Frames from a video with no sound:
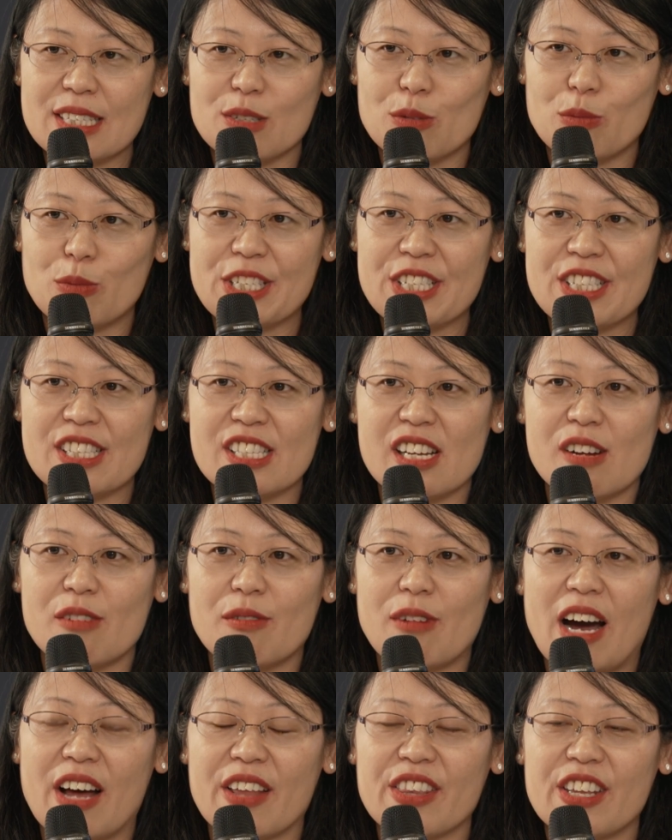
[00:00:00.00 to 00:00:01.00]
we serve
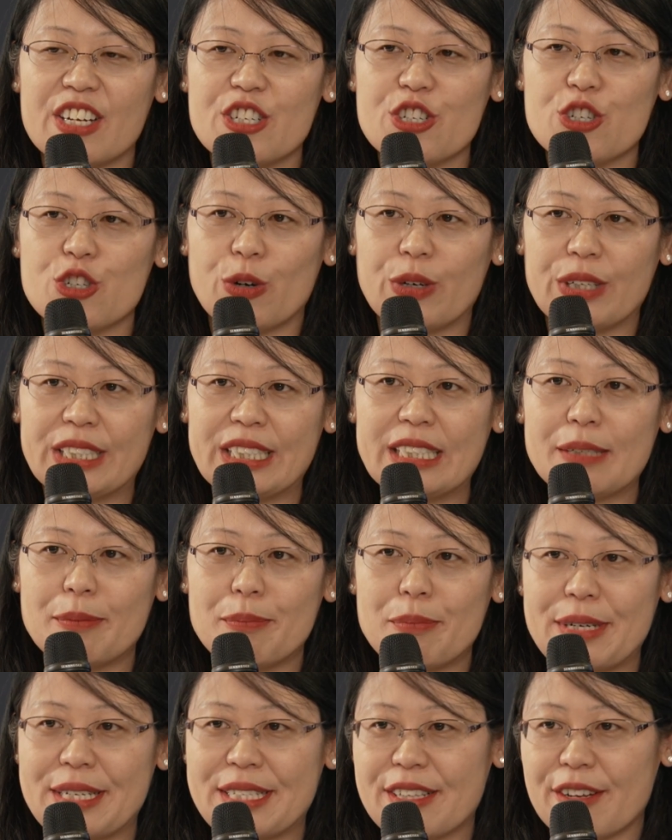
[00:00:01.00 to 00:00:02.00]
on the joint
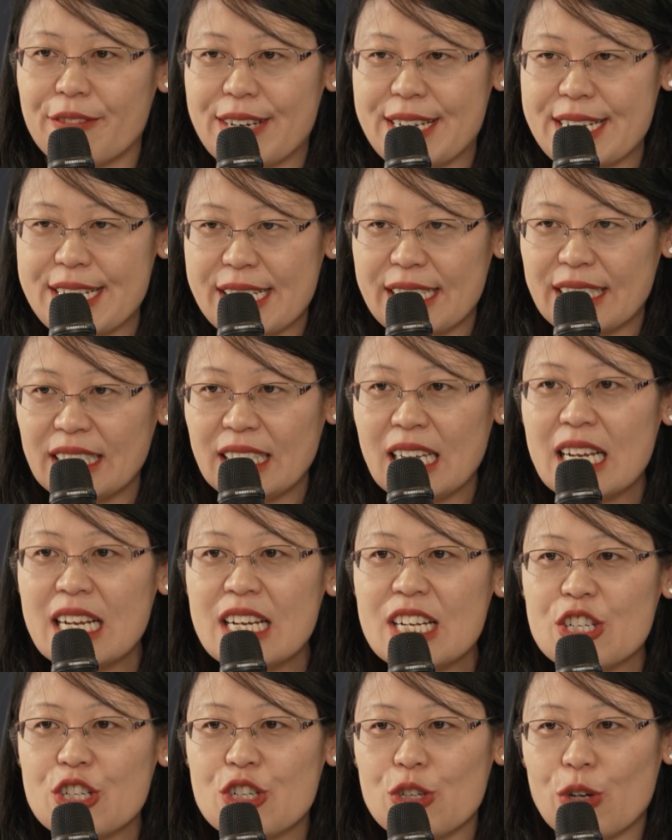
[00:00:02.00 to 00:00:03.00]
preservation,
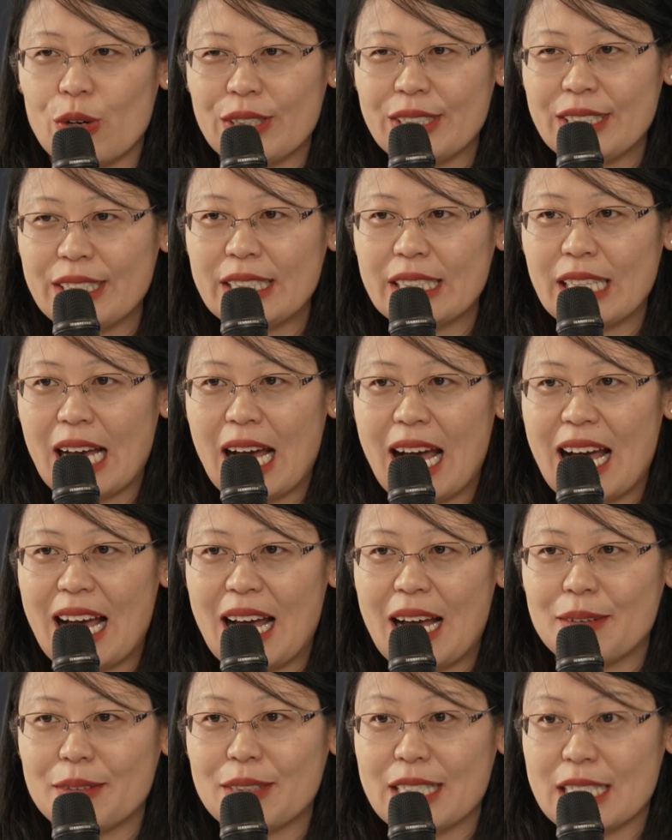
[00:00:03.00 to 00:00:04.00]
joint
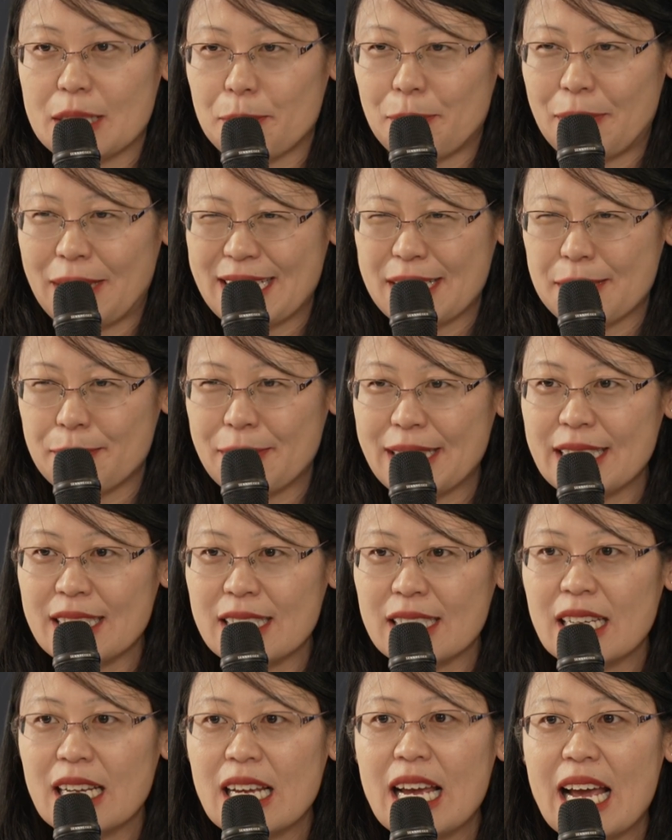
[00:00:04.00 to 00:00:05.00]

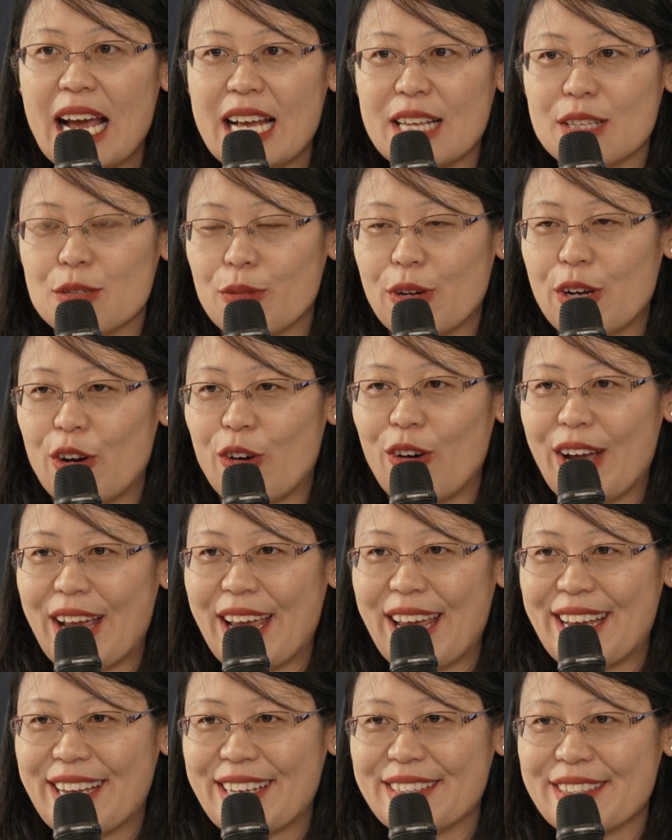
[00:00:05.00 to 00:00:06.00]
displacement, as well
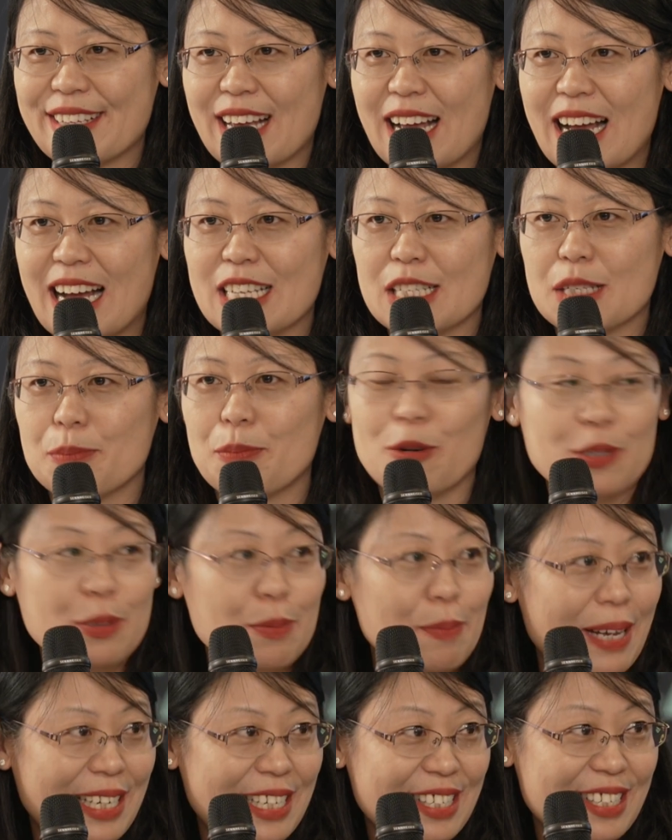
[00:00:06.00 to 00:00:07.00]
as sports
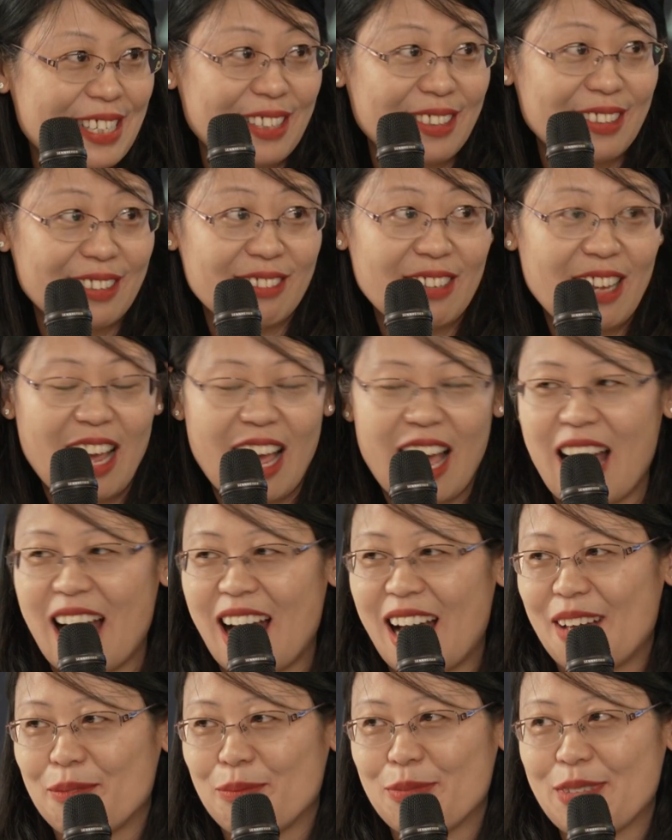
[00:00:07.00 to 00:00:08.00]
medicine.
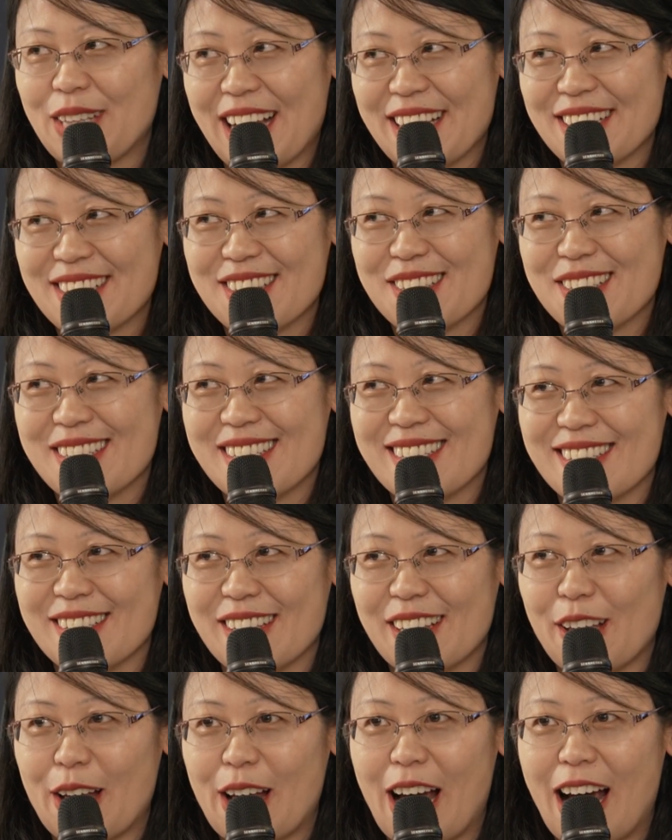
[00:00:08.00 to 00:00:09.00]
That's
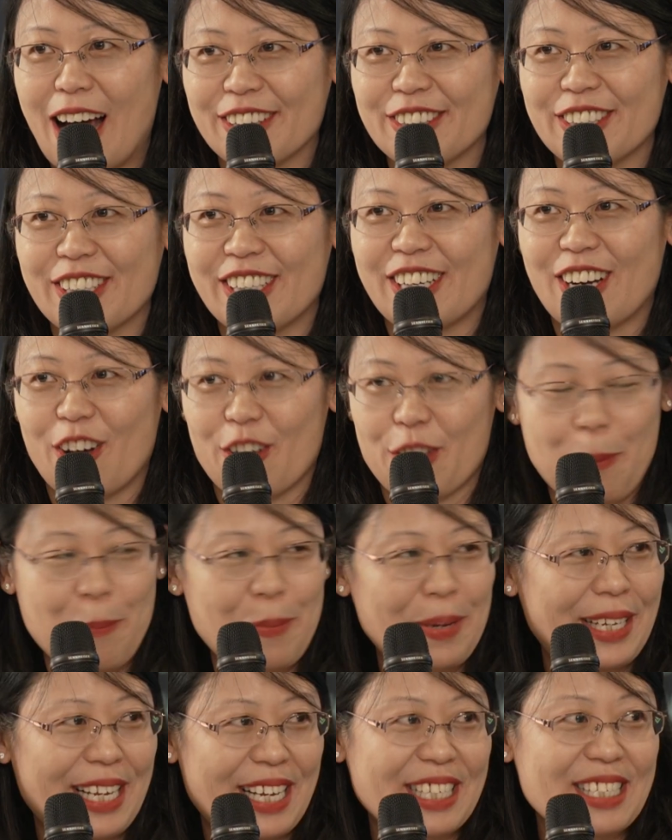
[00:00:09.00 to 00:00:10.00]
under
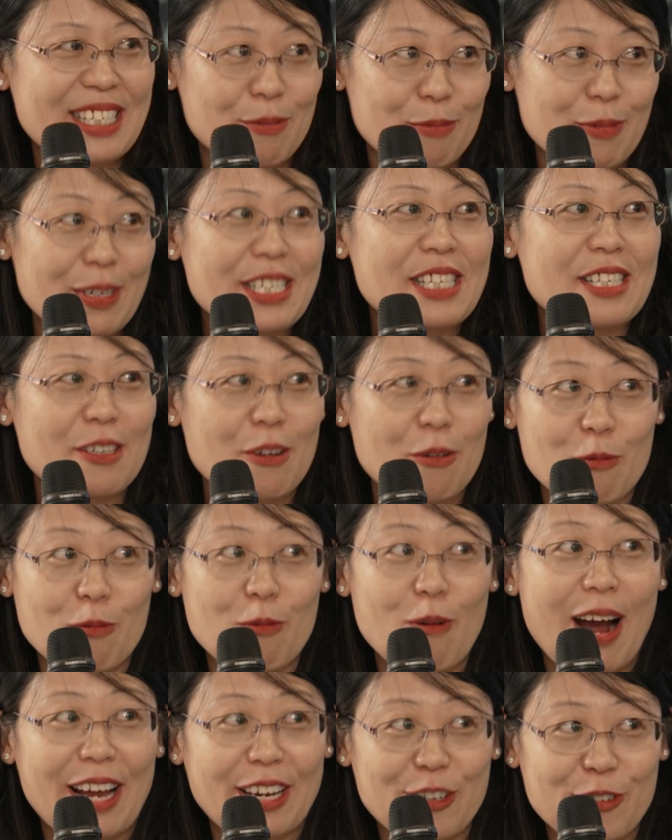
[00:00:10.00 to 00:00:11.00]
orthopedics. We serve a
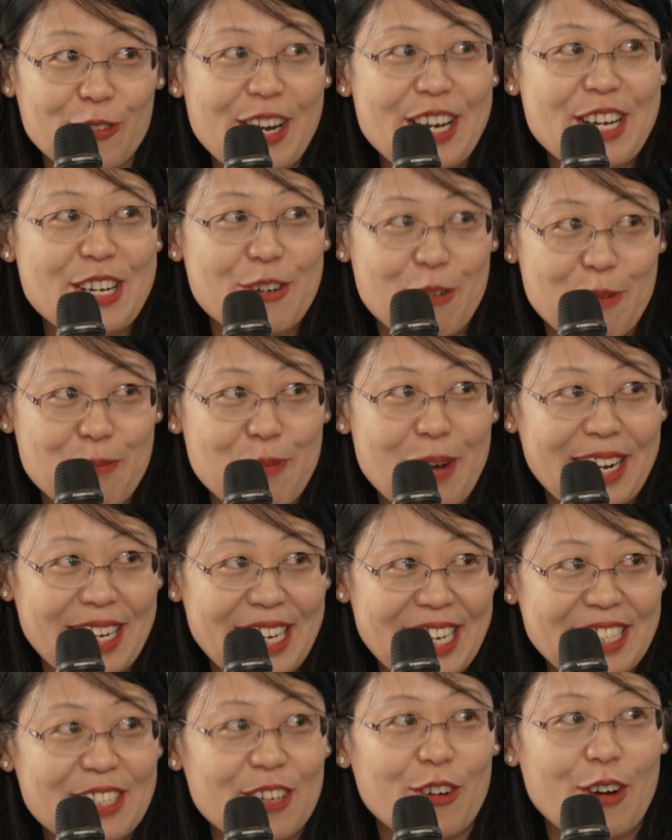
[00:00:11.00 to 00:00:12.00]
wide range of
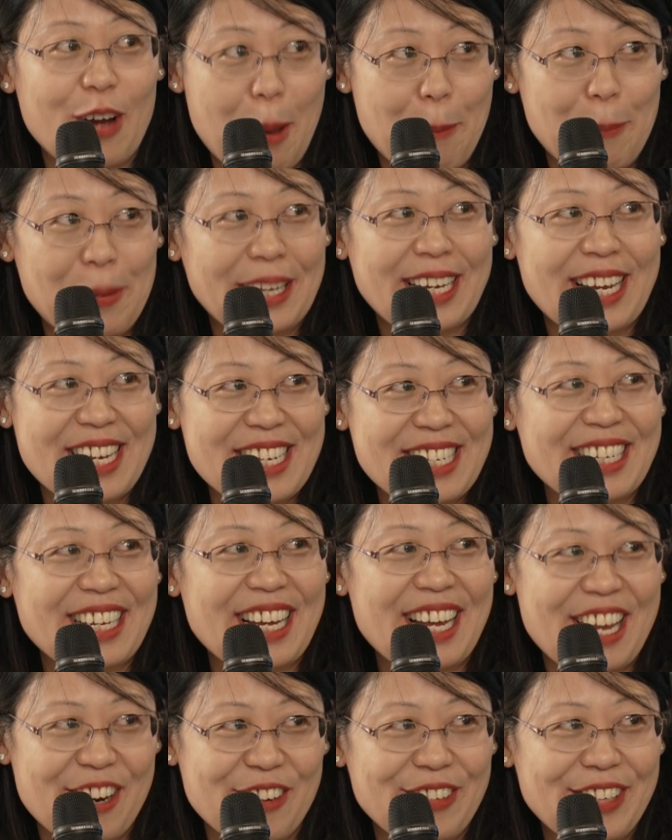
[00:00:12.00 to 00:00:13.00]
markets or application
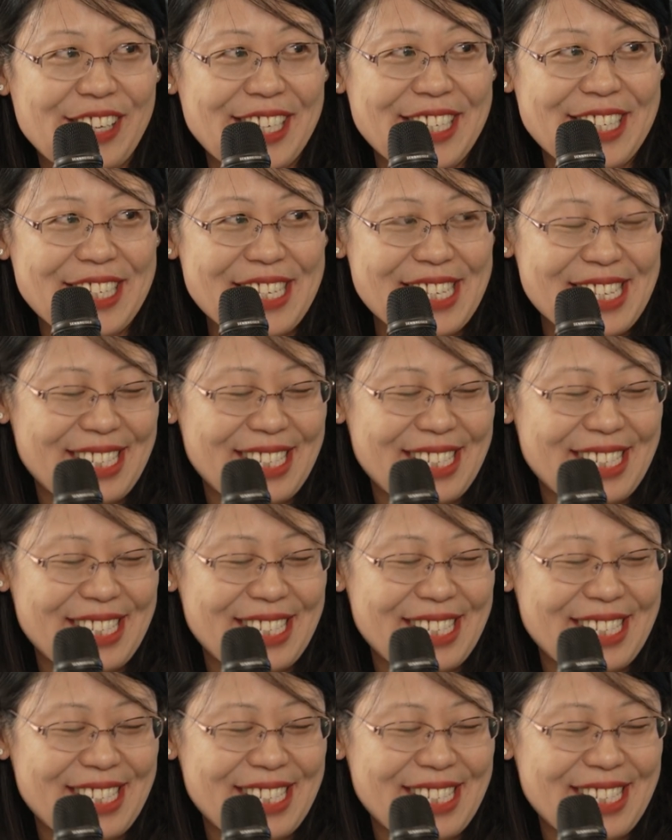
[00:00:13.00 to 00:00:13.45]
areas.